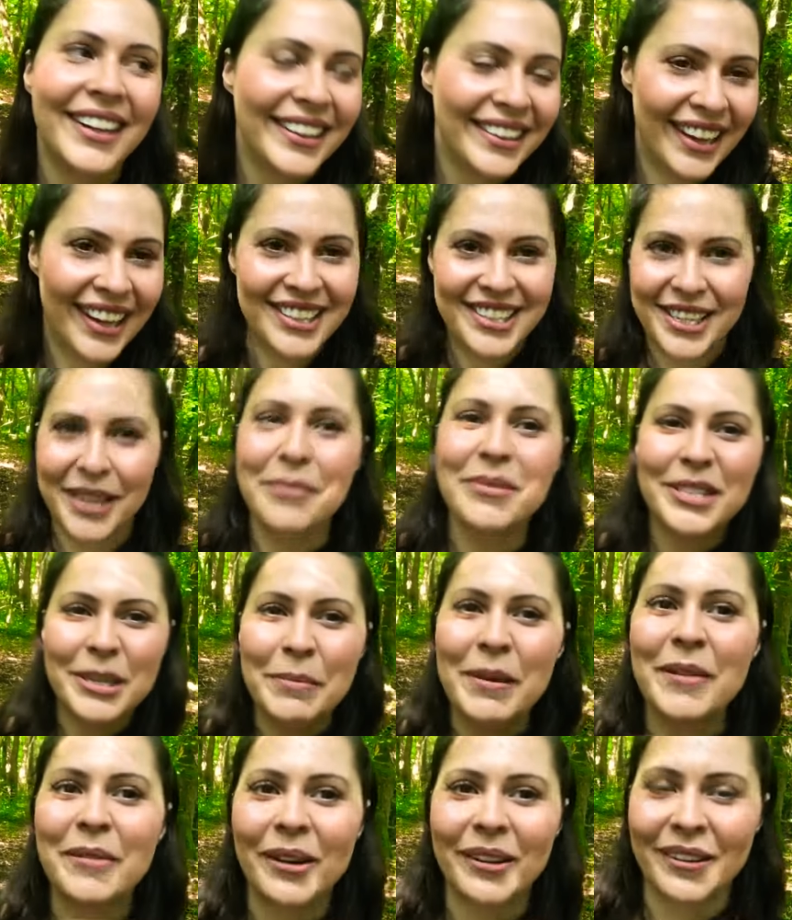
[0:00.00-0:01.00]
That seems to
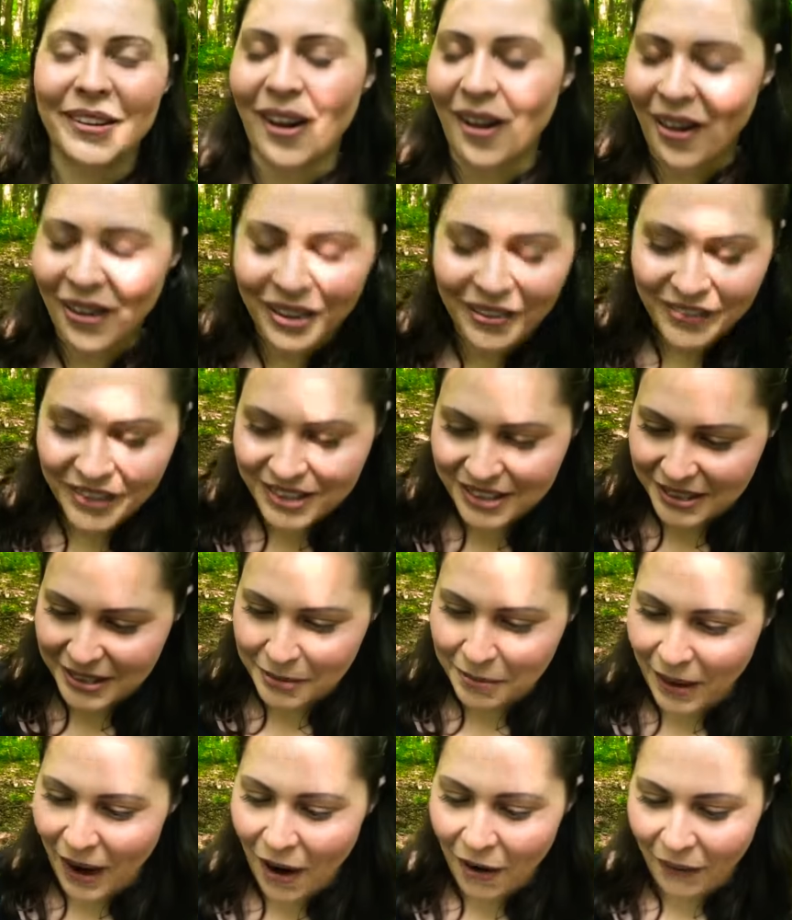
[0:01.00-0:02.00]
be what all of this is
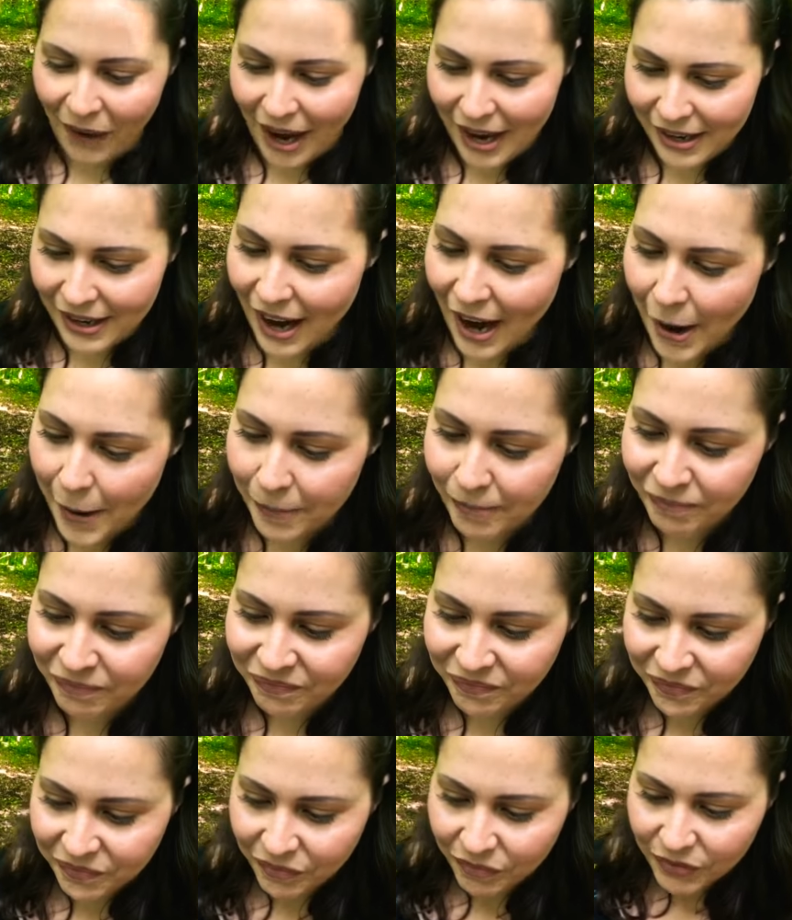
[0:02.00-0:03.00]
about right now.
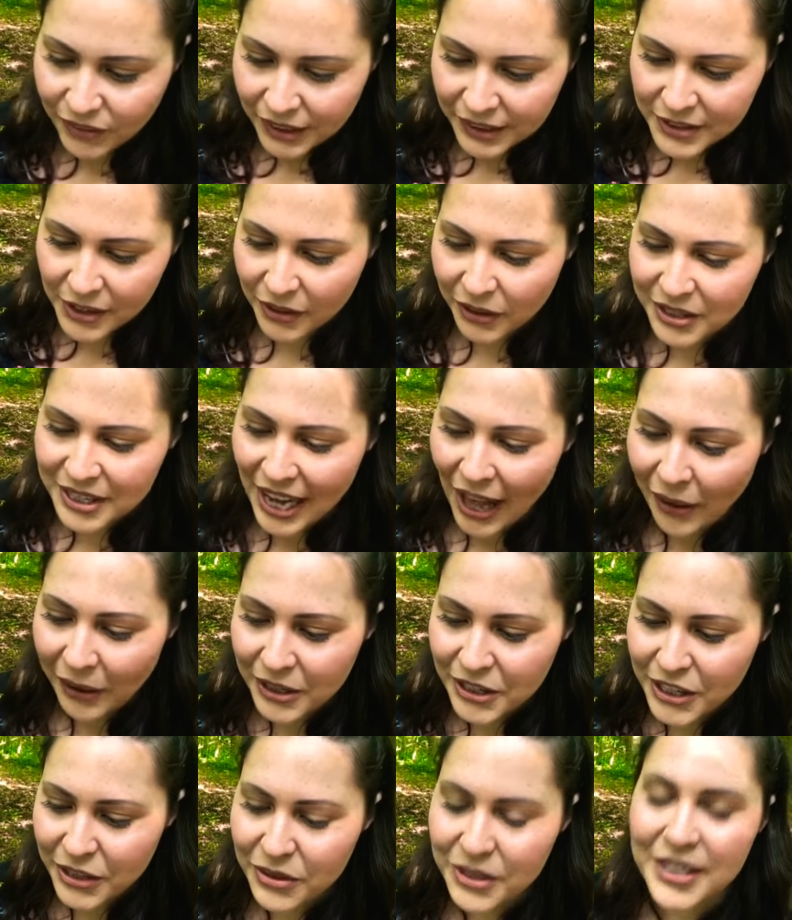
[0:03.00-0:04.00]
So they're
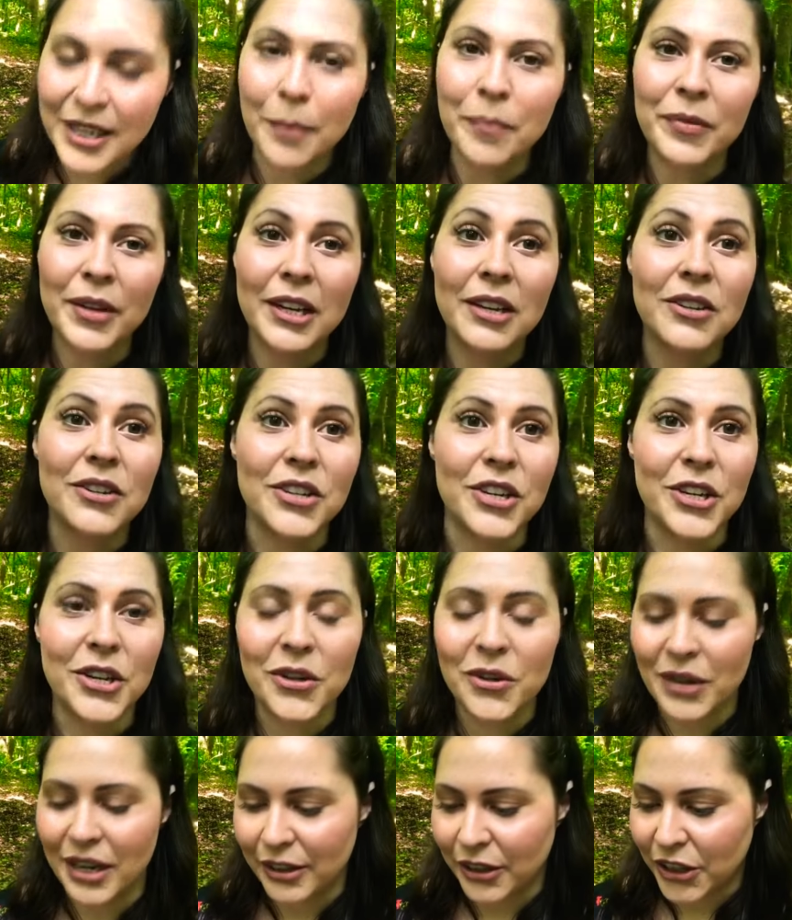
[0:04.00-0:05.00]
telling you something
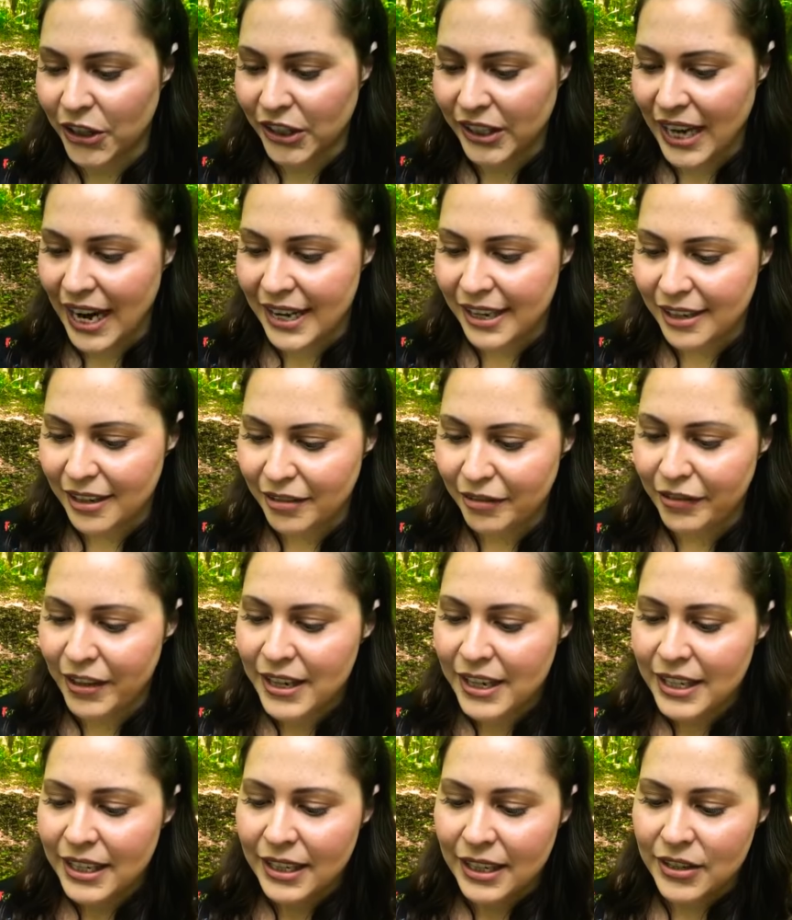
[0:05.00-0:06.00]
new and creative
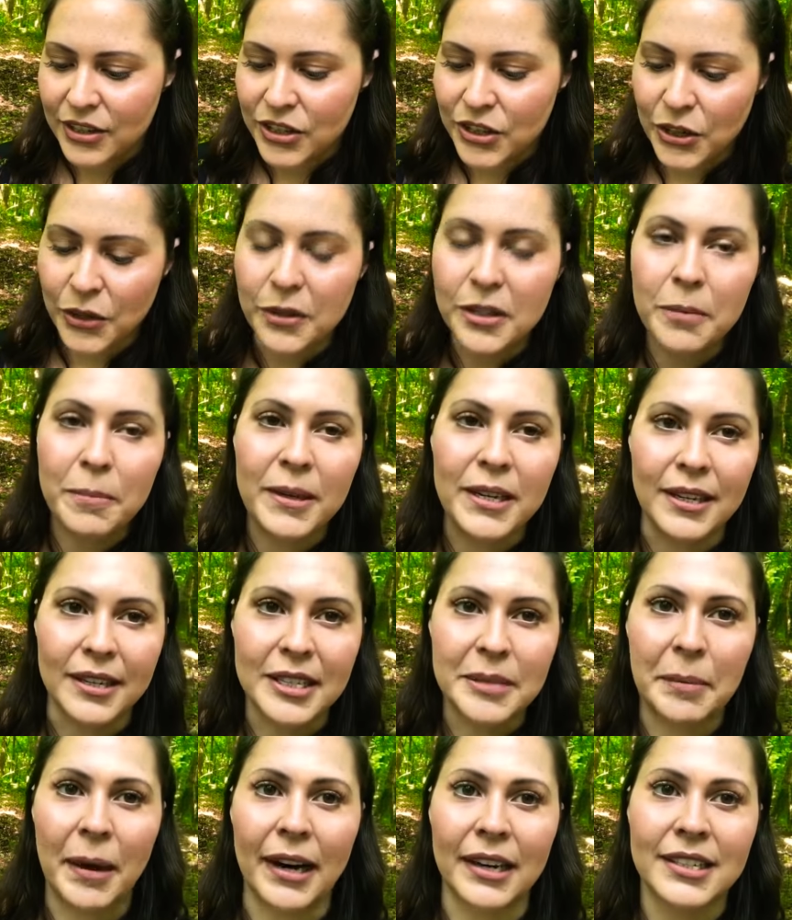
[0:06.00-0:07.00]
is soon to be
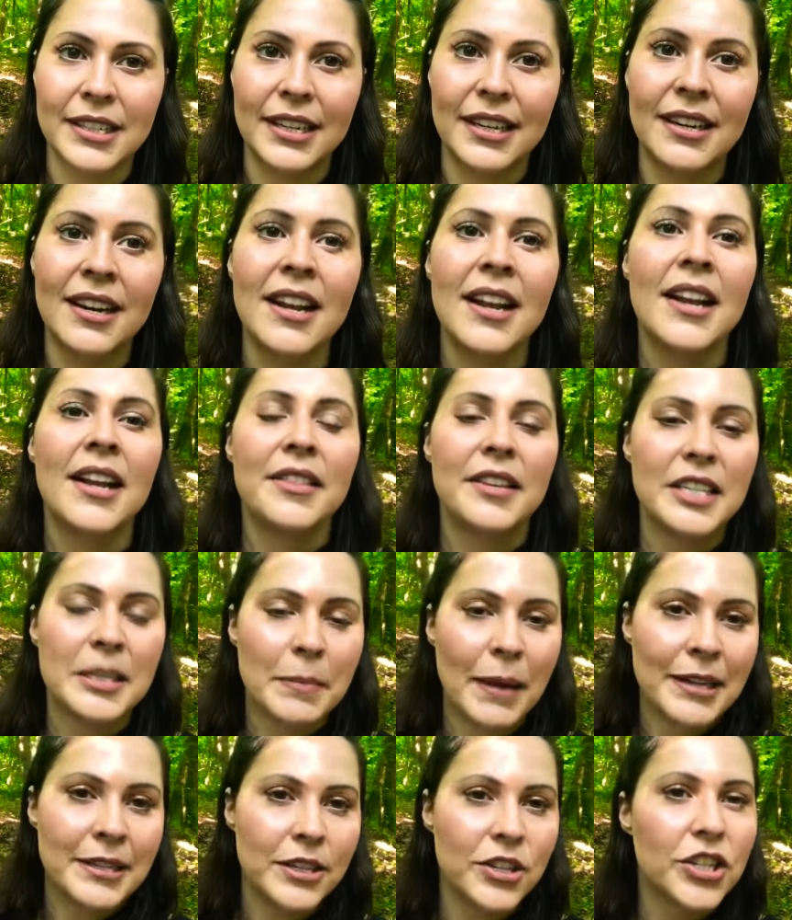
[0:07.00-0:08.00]
expected. This
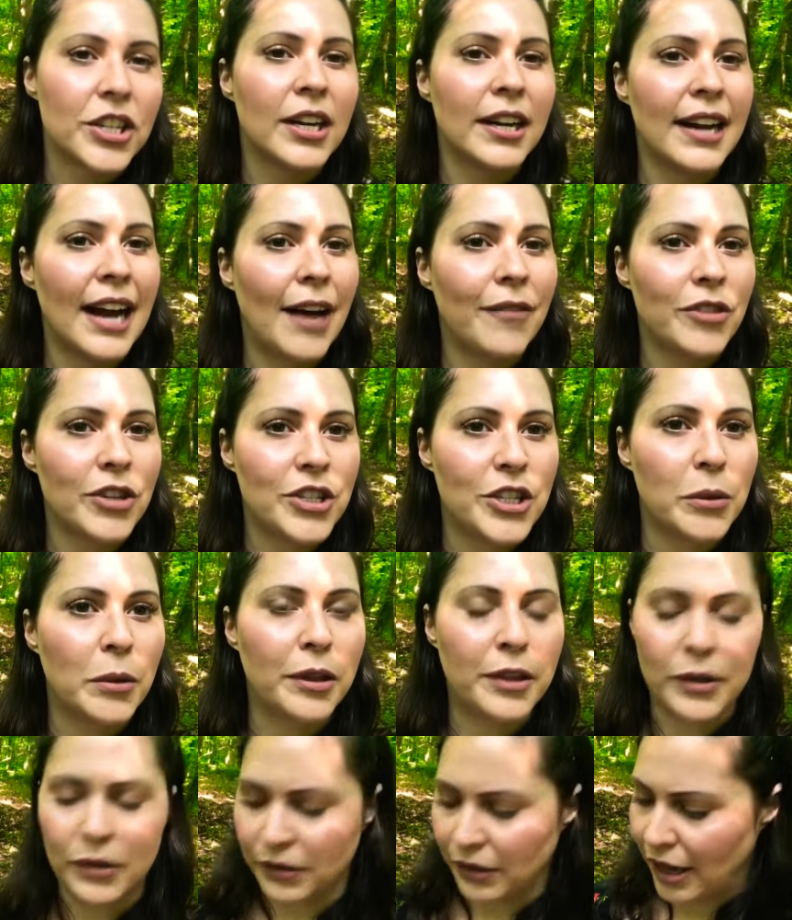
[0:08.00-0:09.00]
message could have to do
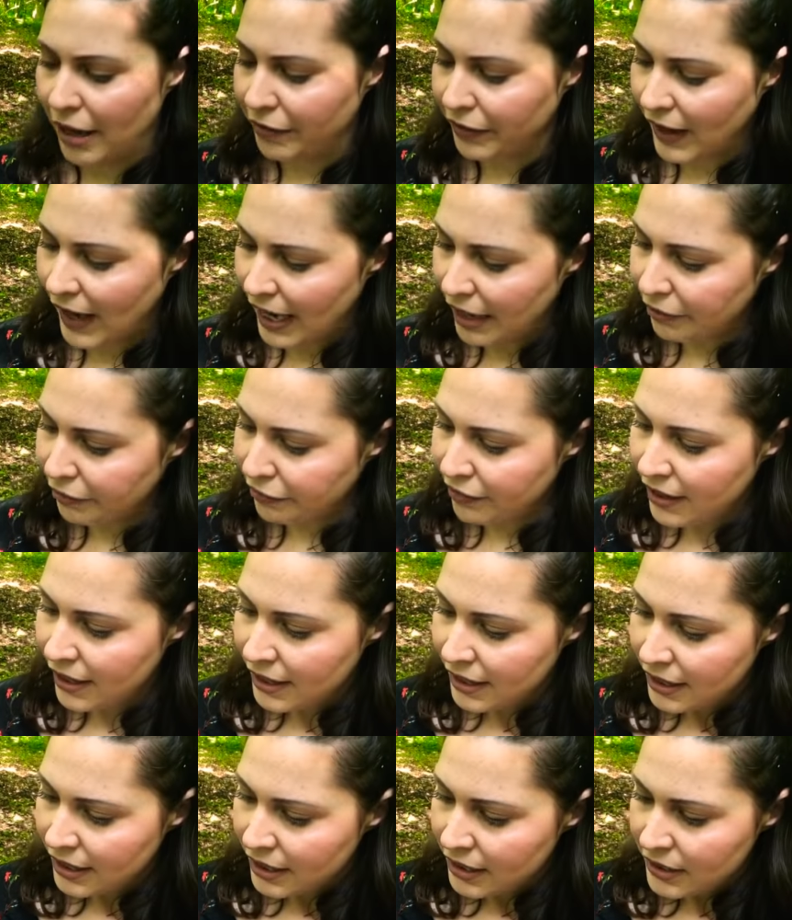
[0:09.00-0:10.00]
with your love life.
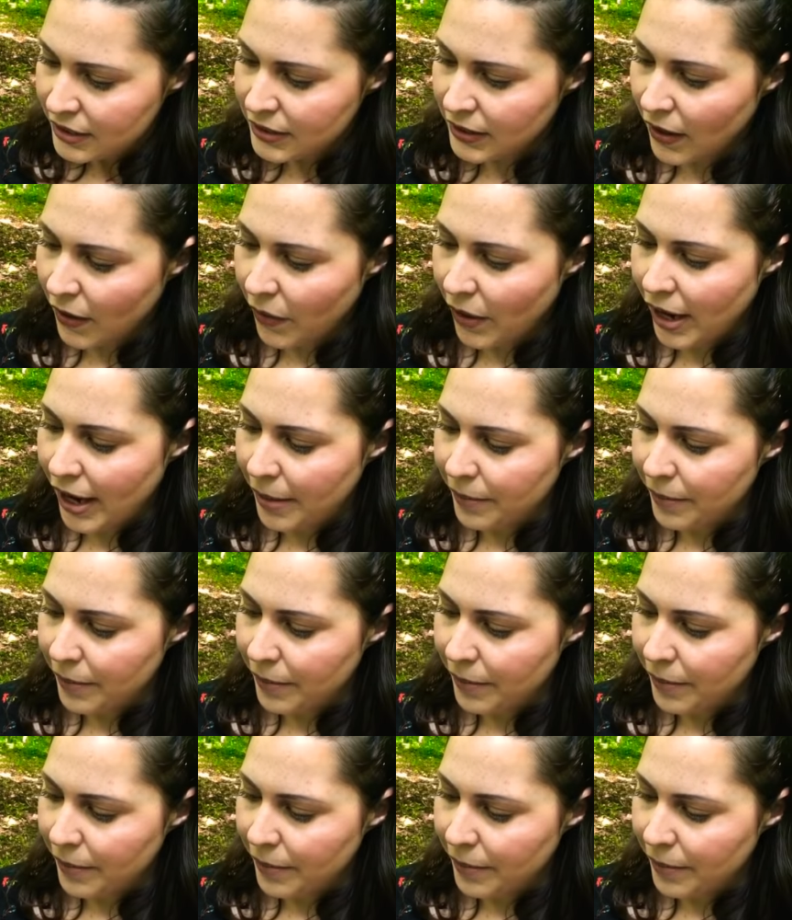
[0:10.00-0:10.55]
So